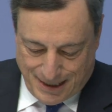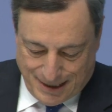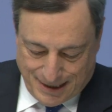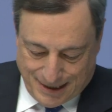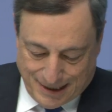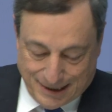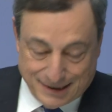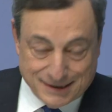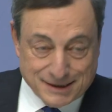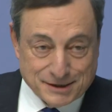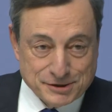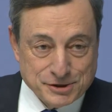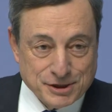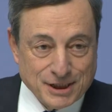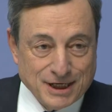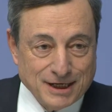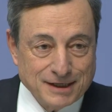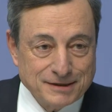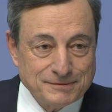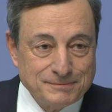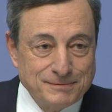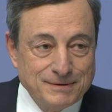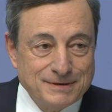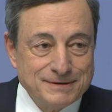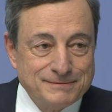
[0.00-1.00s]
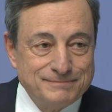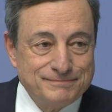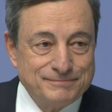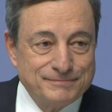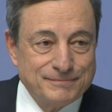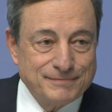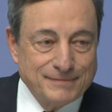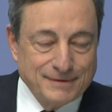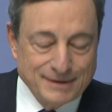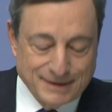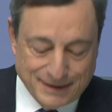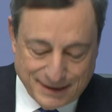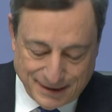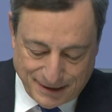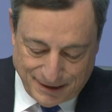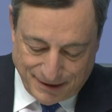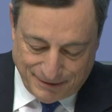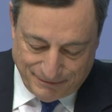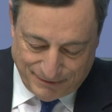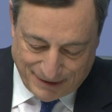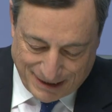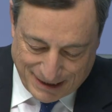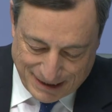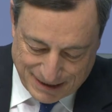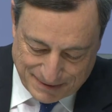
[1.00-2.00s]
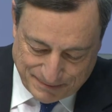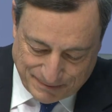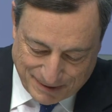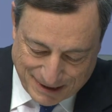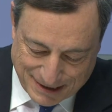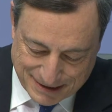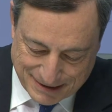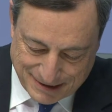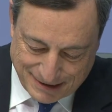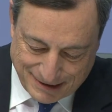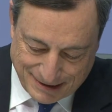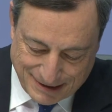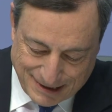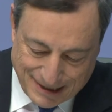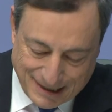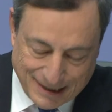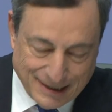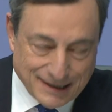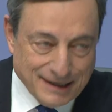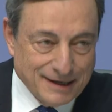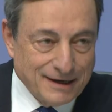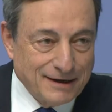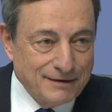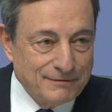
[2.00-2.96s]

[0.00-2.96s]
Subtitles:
Ladies and gentlemen, the Vice President and I